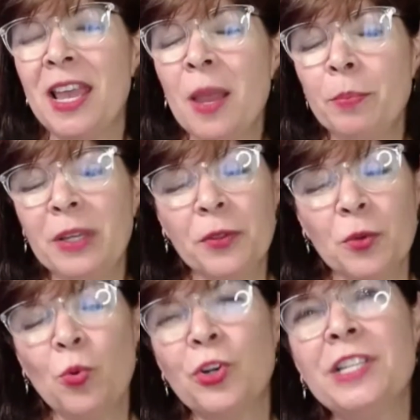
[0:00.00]
But the
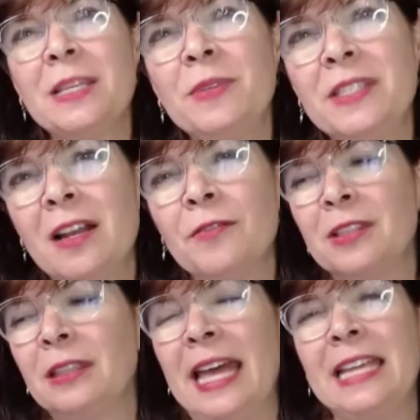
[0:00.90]
words themselves
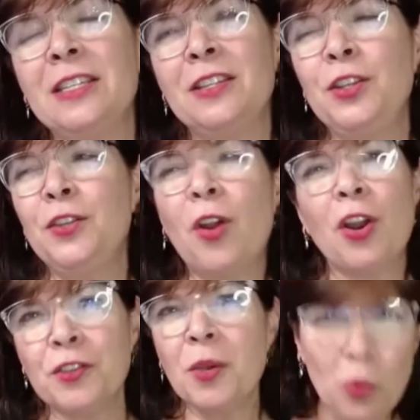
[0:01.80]
there are
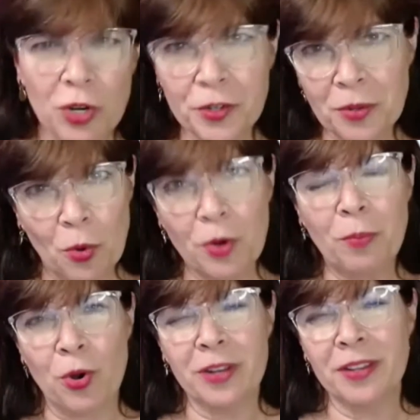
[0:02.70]
some words that are more
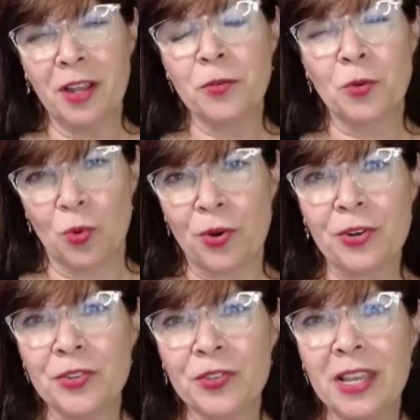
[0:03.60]
important than other
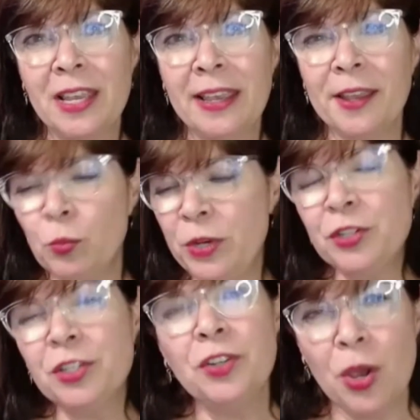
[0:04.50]
words. And we
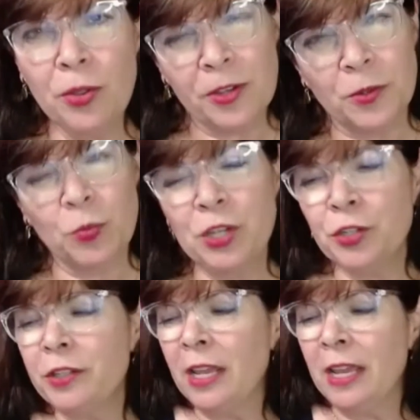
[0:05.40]
should know those. We
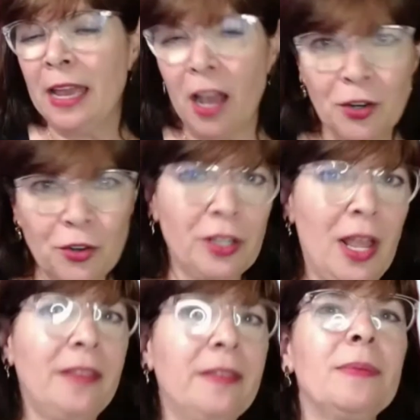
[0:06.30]
should
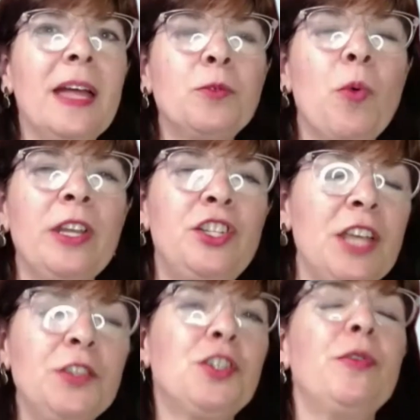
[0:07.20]
underline them. That's why
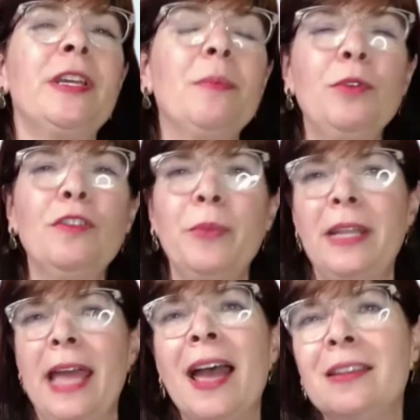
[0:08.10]
gesturing and movement
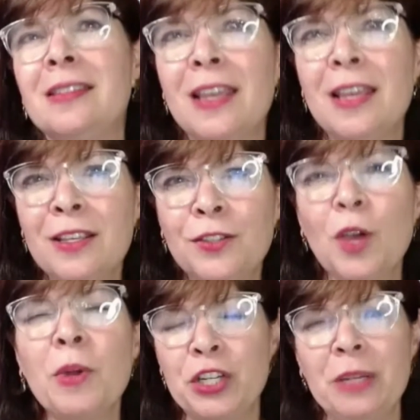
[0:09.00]
adds so
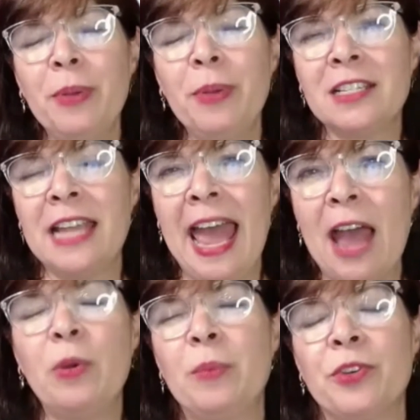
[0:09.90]
much impact to
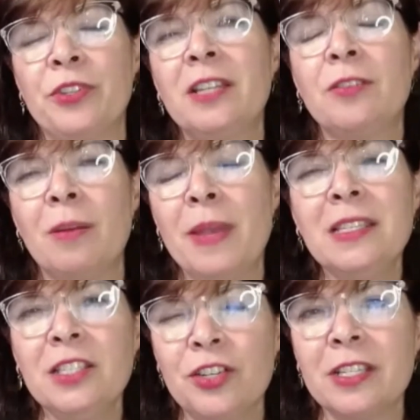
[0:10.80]
how we present our
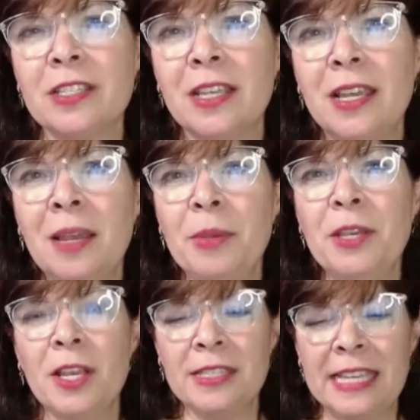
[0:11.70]
messages,
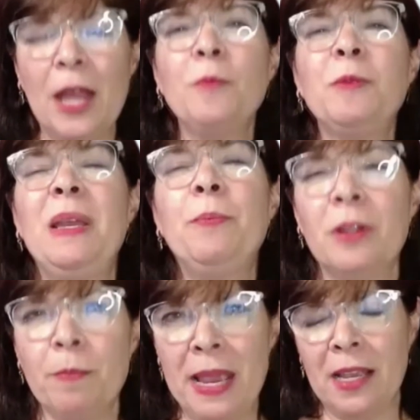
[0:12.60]
because it helps
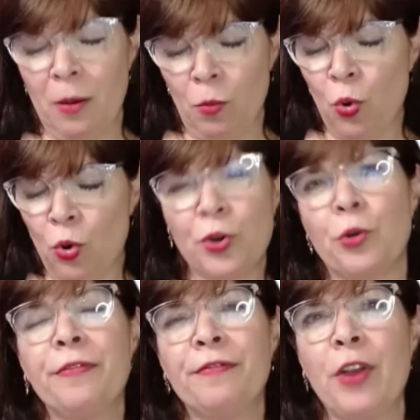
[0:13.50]
people make a word
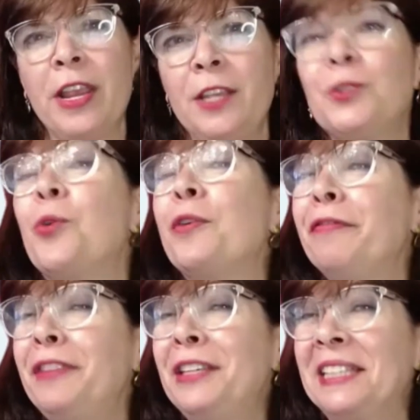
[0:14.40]
or a phrase or a
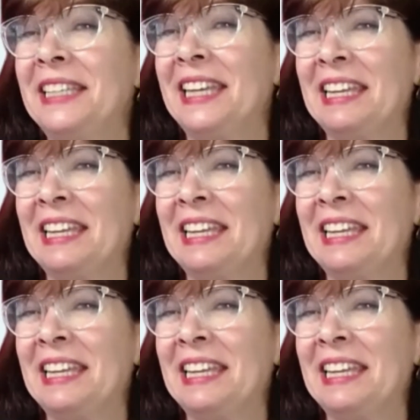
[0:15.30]
feeling